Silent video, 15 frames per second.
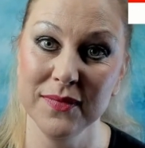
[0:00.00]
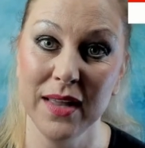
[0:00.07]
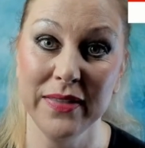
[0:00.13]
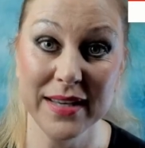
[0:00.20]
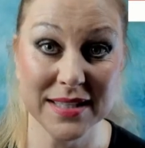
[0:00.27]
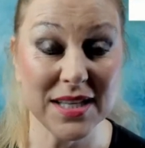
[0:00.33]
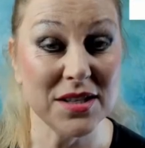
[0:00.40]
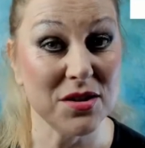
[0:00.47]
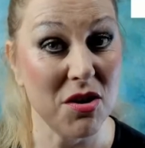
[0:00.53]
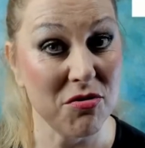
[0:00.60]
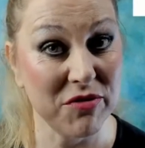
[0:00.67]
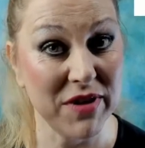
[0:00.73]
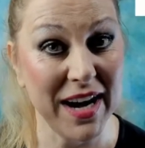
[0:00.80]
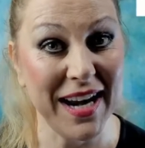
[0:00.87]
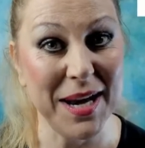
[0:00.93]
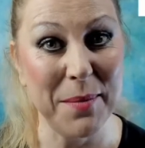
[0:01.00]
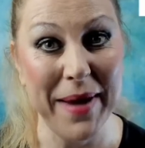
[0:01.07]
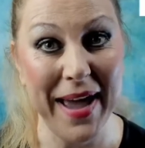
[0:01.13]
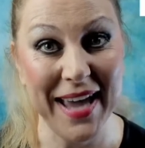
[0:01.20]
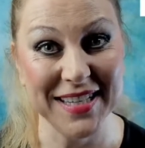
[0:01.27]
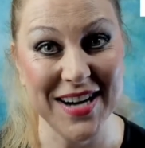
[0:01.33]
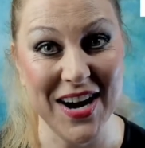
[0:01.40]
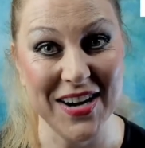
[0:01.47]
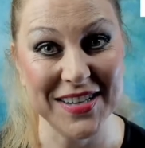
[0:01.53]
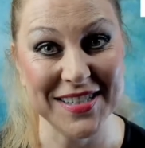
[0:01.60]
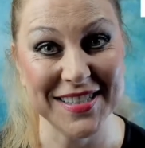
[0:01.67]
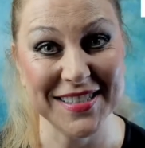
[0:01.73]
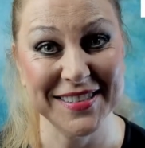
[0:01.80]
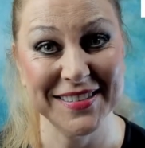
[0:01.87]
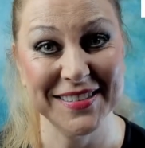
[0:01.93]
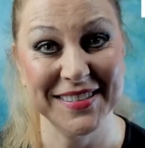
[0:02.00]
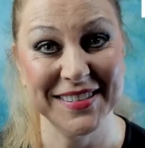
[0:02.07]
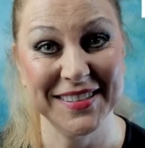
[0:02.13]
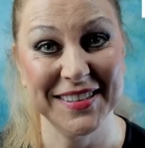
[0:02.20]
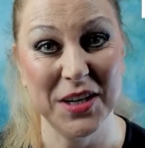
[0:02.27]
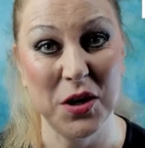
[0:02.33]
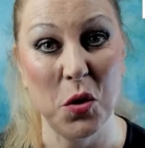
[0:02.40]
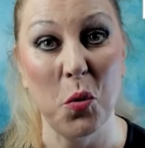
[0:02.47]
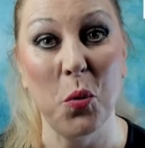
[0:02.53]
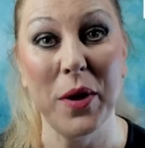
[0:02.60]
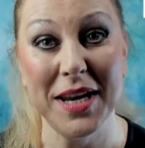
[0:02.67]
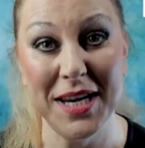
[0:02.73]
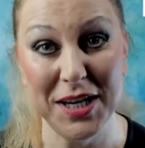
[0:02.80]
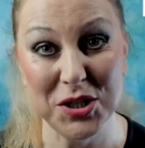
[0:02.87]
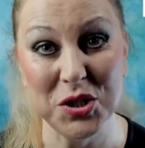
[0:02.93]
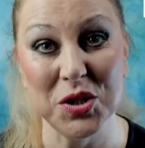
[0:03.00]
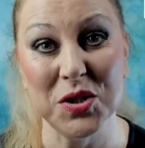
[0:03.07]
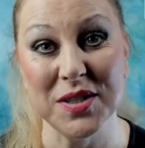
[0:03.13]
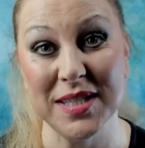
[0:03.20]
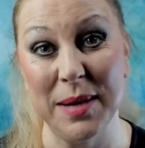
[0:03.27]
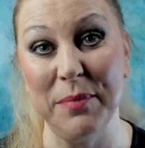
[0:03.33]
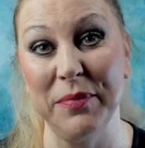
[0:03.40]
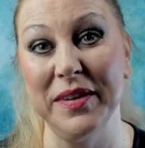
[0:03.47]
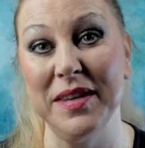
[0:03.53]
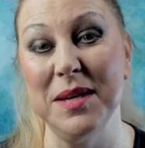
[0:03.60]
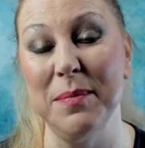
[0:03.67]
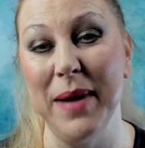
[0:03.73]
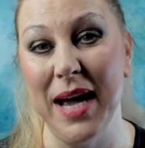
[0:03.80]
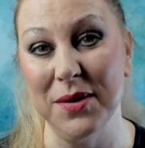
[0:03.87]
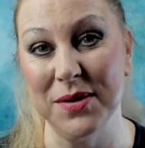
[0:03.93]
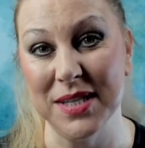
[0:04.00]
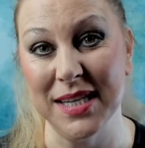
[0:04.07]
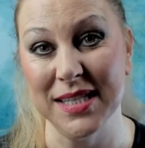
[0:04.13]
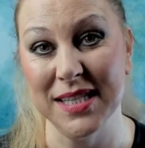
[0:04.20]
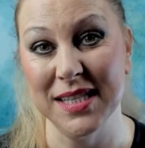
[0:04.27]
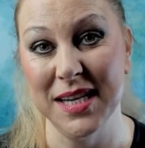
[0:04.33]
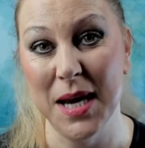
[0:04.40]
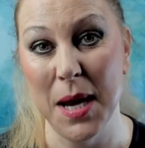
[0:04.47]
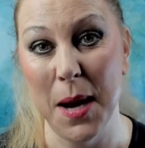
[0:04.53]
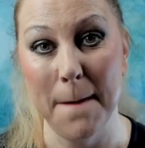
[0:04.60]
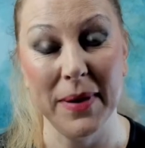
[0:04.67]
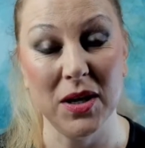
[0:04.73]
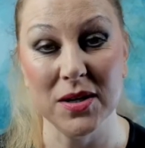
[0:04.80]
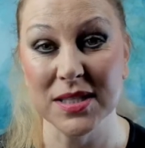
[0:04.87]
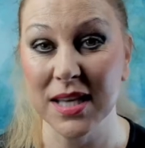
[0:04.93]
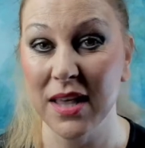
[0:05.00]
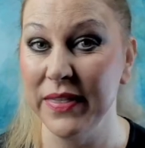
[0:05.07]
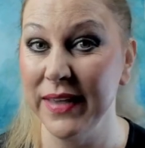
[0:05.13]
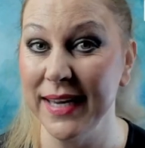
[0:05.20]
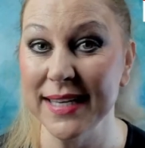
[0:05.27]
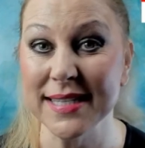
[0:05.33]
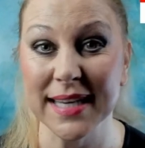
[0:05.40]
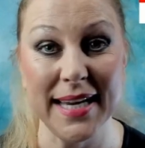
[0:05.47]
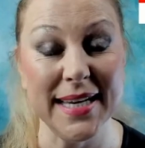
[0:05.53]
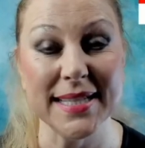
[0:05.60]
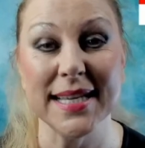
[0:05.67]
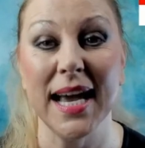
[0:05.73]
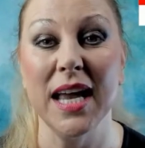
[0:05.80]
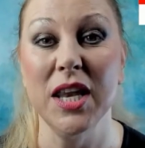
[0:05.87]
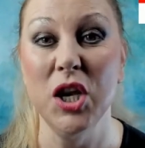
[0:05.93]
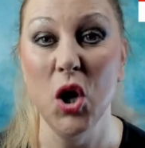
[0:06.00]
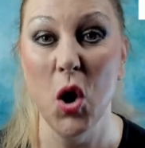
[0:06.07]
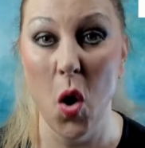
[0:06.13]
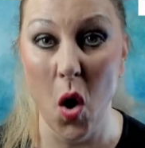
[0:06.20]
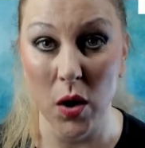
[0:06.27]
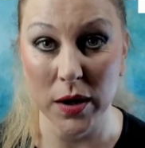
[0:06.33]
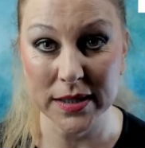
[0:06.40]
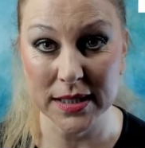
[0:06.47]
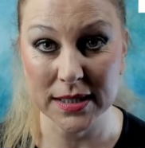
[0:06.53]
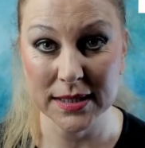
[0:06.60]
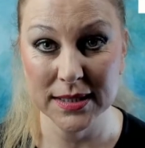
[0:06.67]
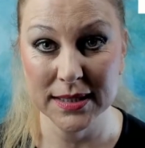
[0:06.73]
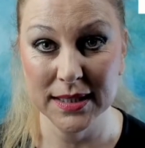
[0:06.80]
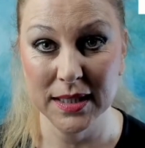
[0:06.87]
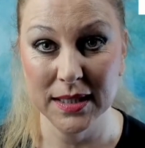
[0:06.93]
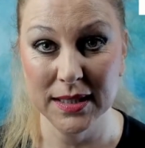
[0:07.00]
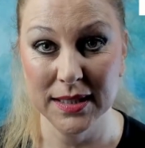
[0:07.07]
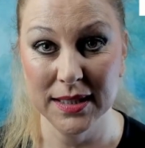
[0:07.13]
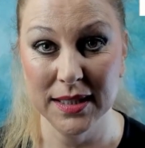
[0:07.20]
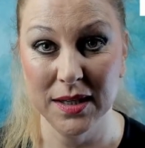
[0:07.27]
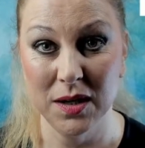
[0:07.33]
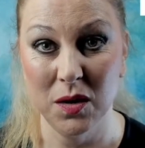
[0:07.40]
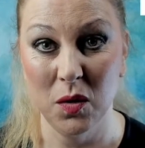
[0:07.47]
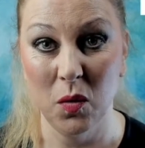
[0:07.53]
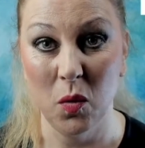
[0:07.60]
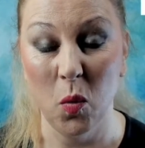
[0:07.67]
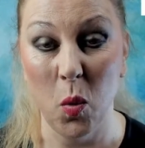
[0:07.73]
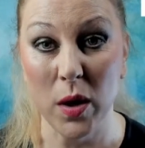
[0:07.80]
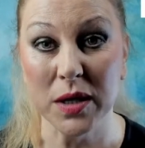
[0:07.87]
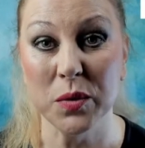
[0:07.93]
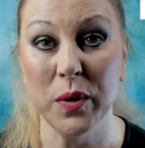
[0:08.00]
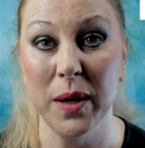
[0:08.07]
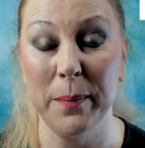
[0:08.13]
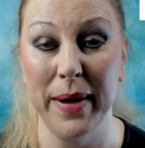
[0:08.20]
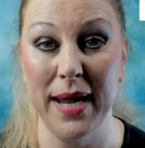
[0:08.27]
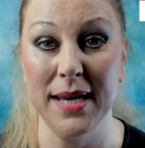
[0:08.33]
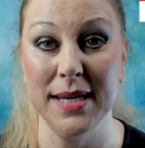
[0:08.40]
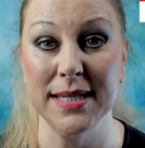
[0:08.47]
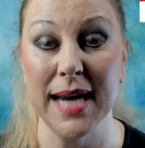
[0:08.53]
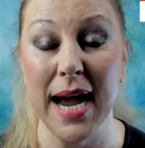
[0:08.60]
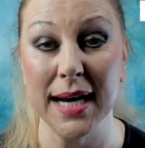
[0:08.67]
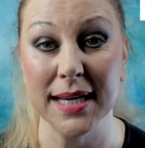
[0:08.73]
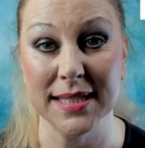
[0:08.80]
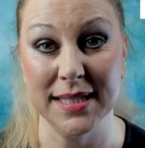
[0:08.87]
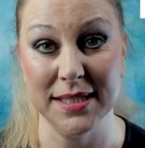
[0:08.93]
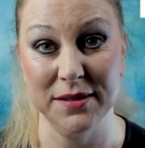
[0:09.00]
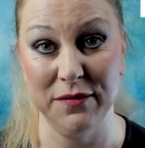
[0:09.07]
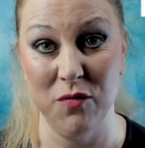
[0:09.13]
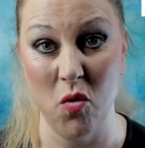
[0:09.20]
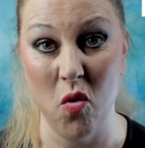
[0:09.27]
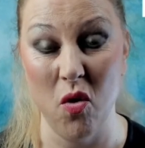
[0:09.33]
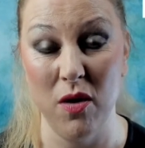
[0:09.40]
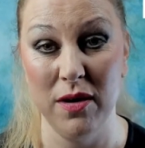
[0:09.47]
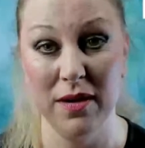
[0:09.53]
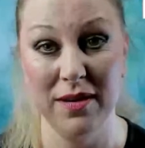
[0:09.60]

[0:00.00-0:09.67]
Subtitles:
This is really bad, guys. We need to do something about it, because this is not what we are paying taxes for.